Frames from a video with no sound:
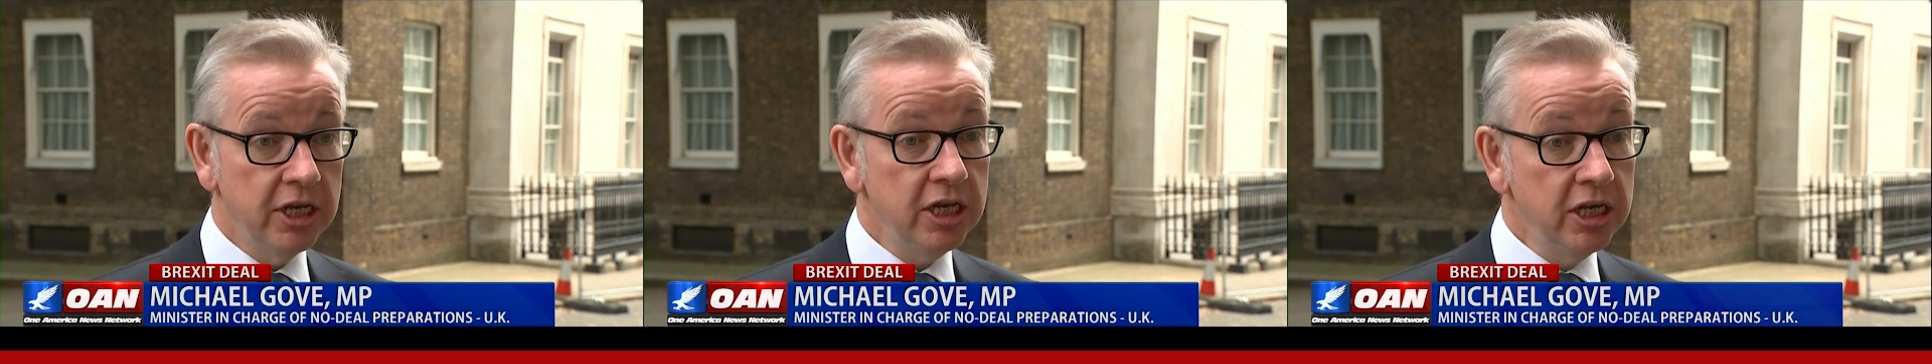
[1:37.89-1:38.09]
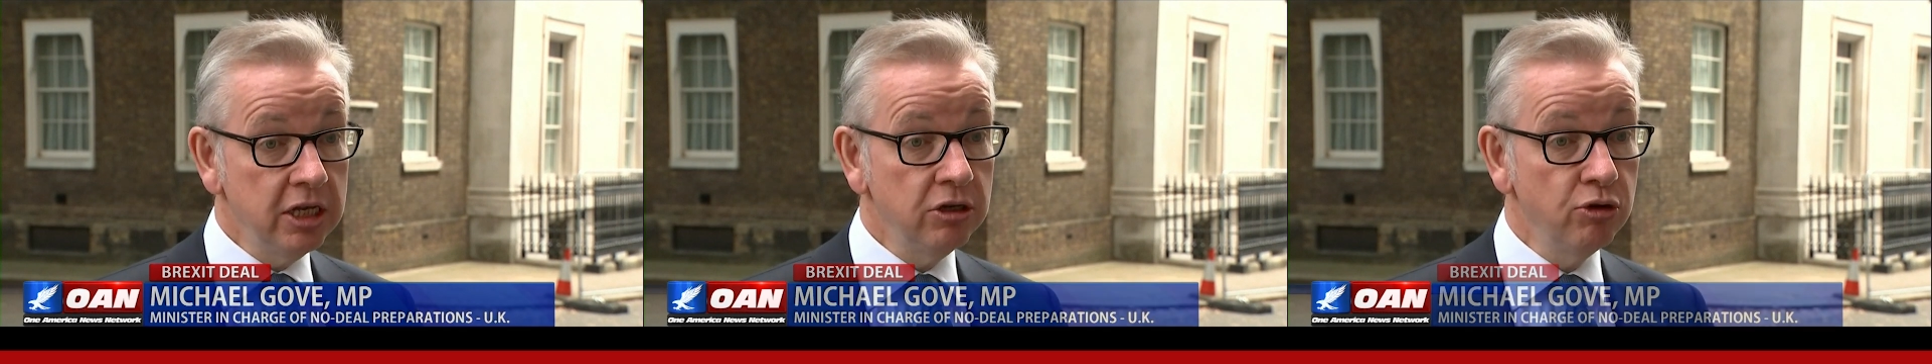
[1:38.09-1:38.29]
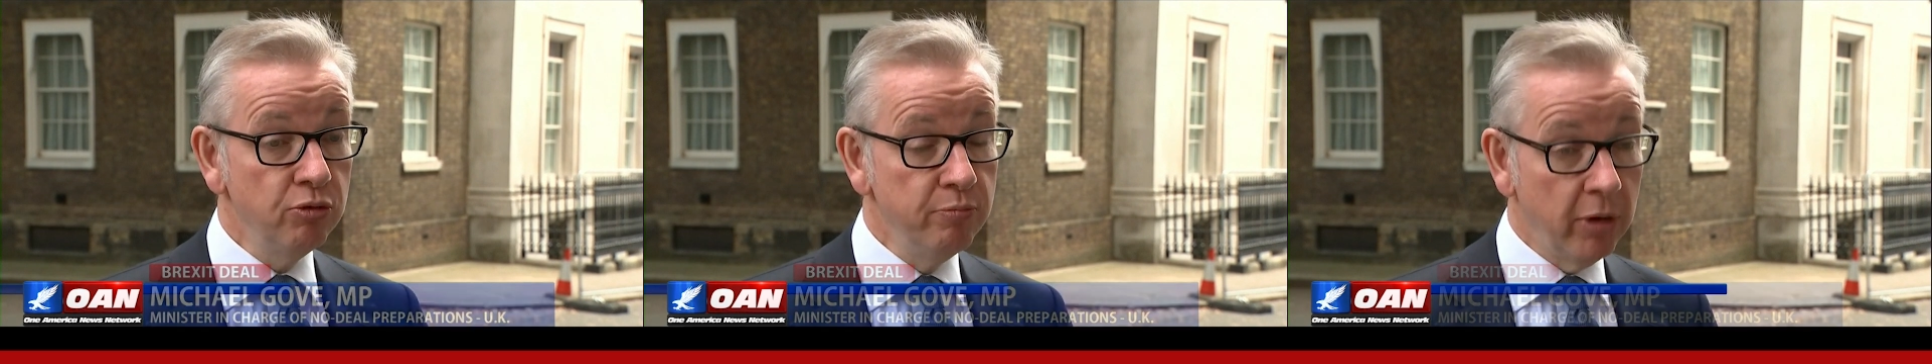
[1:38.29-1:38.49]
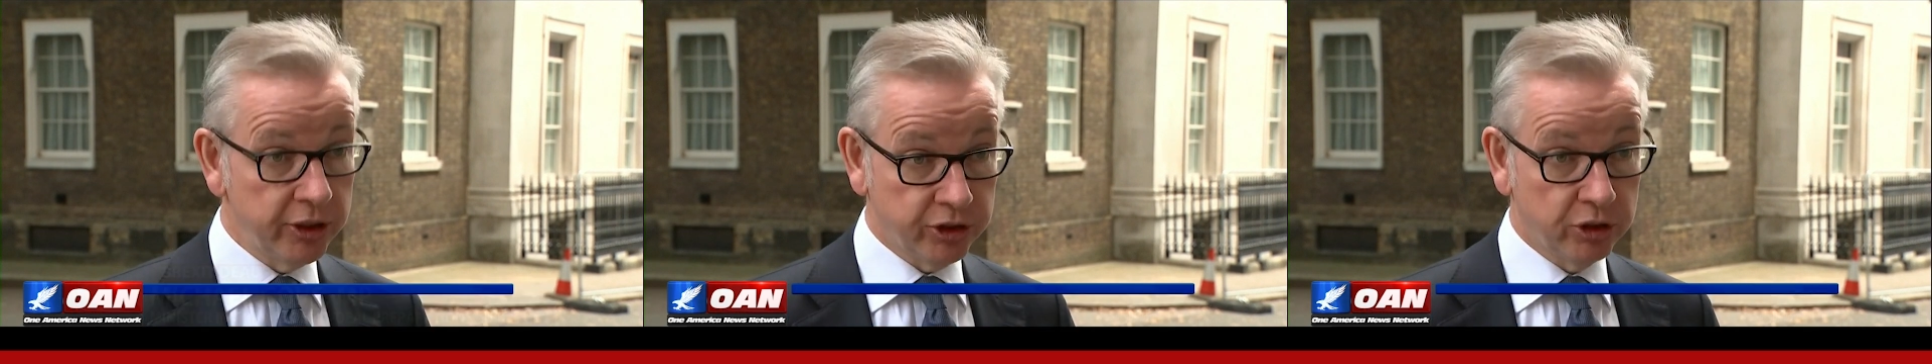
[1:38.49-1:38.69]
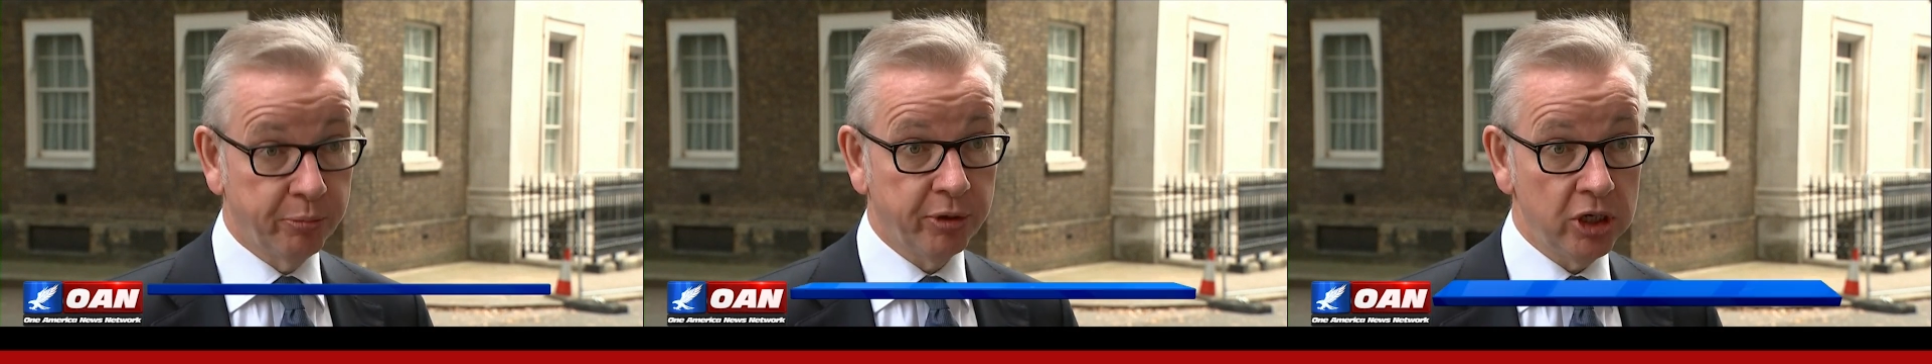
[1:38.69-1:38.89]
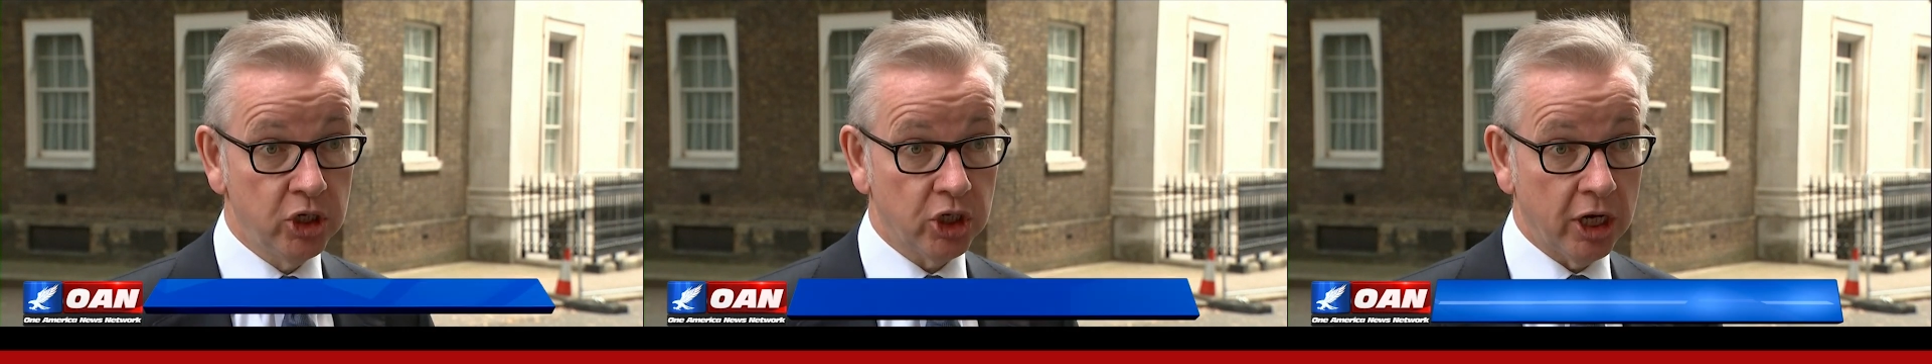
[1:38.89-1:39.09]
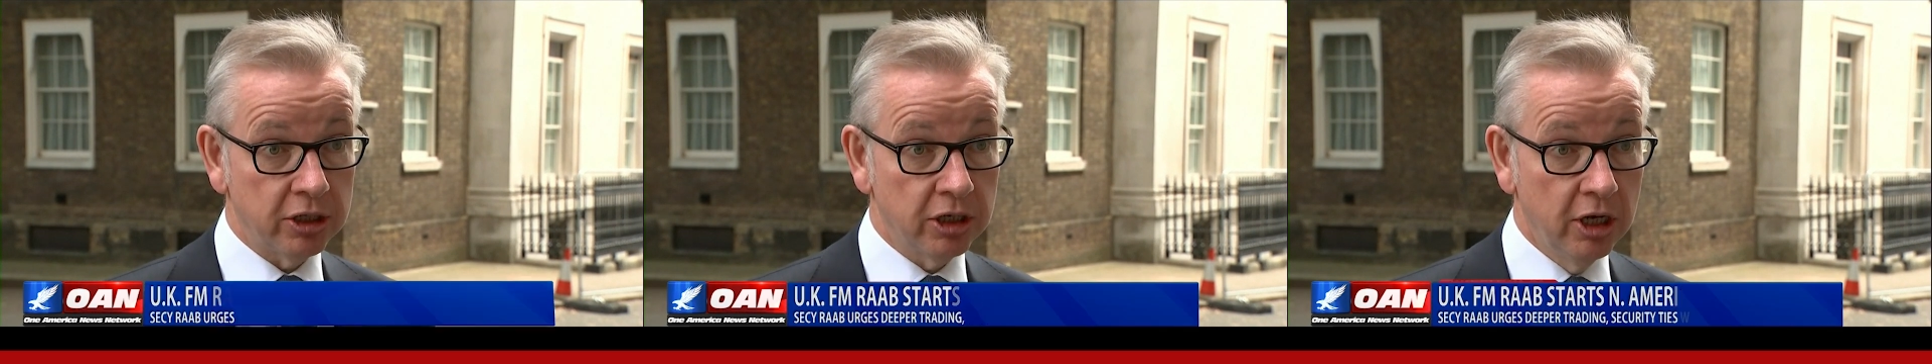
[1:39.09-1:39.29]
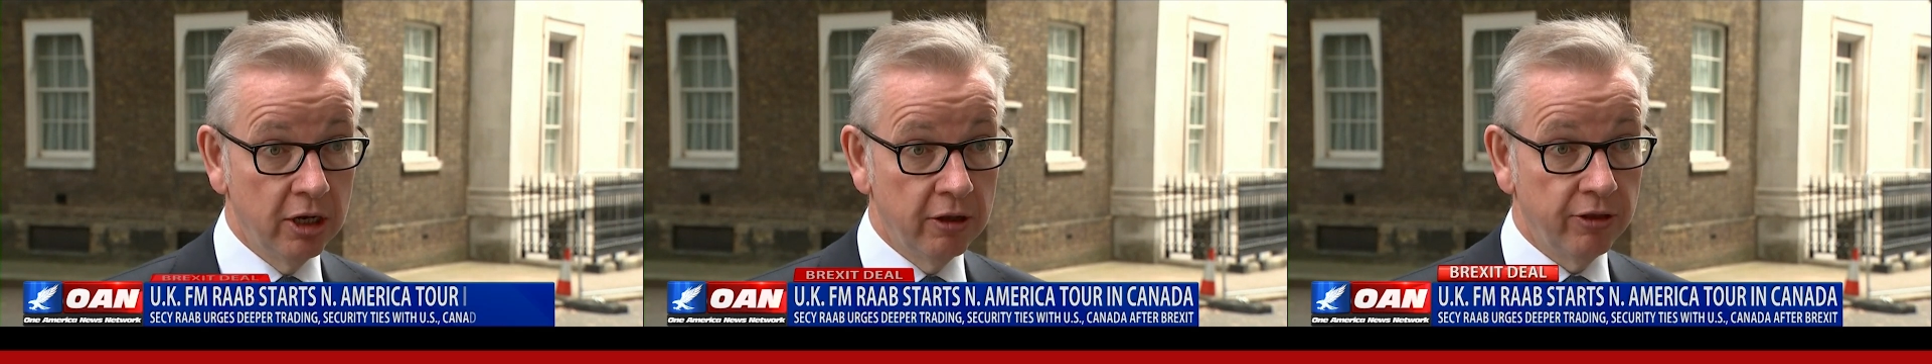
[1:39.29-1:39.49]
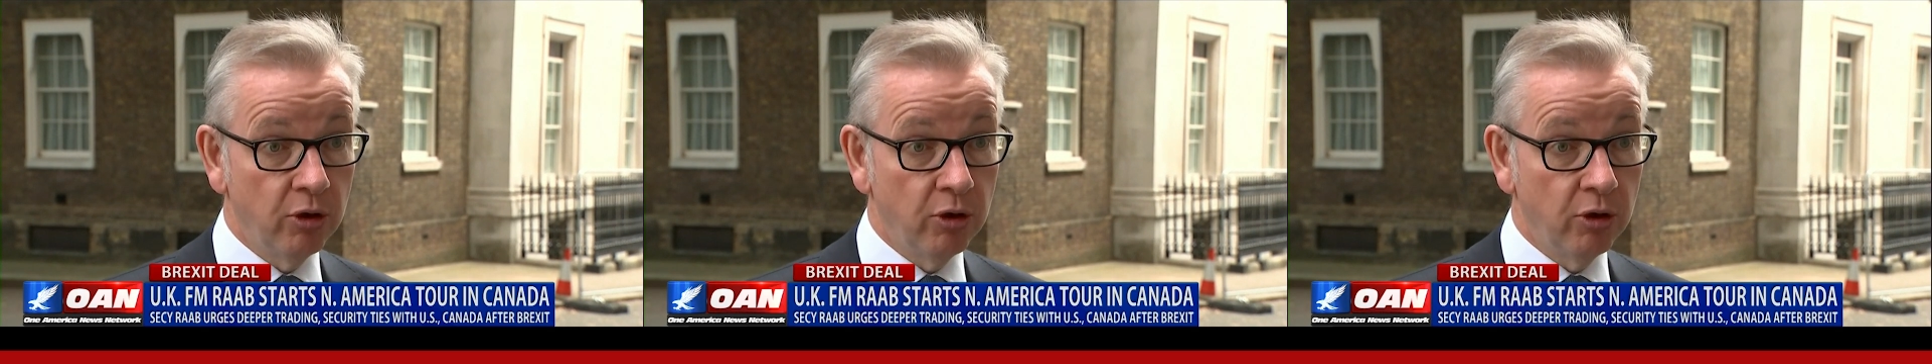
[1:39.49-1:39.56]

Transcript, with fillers: the E U must appreciate